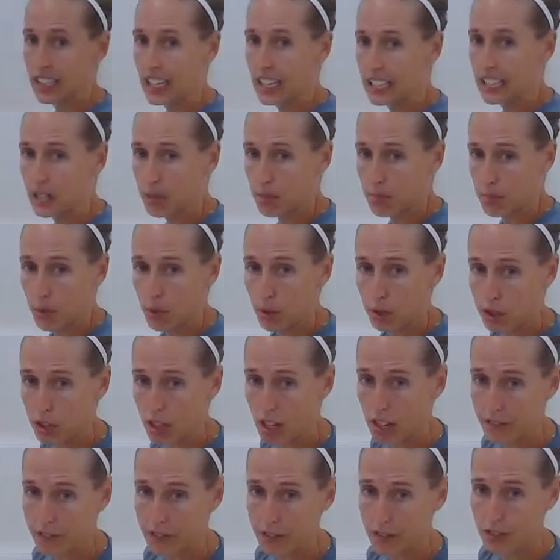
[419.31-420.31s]
and then push
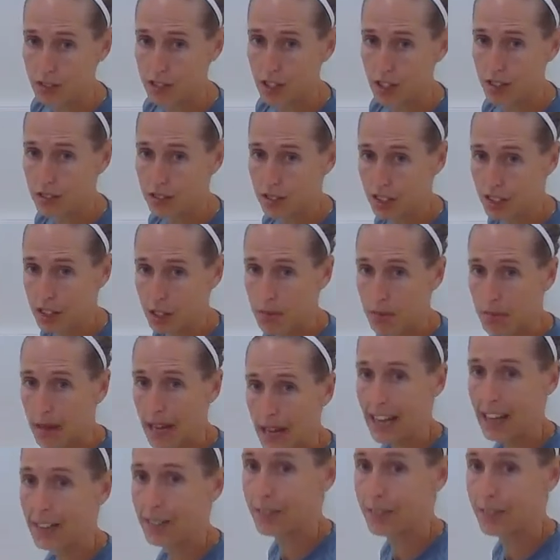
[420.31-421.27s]
off your toes on your back